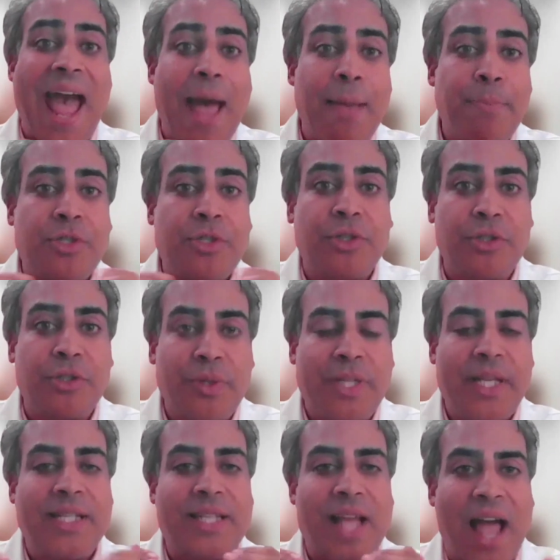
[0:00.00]

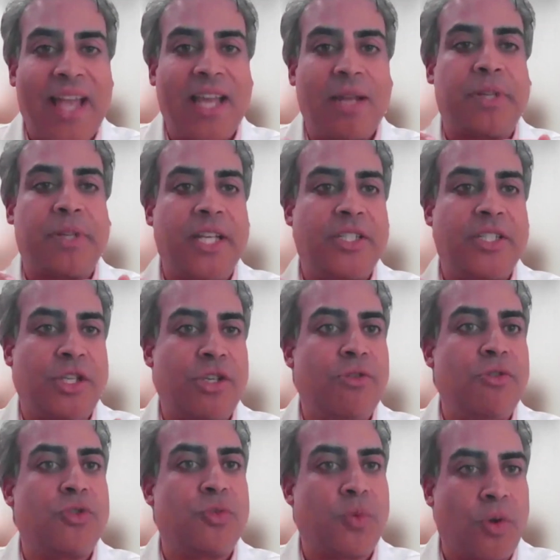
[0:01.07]
absolutely diet plays a
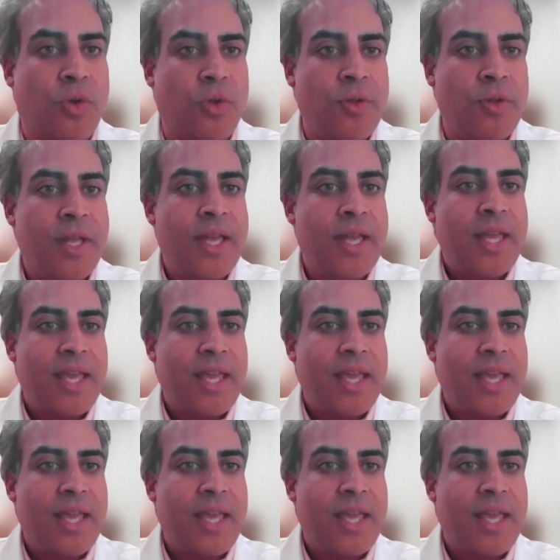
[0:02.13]
huge role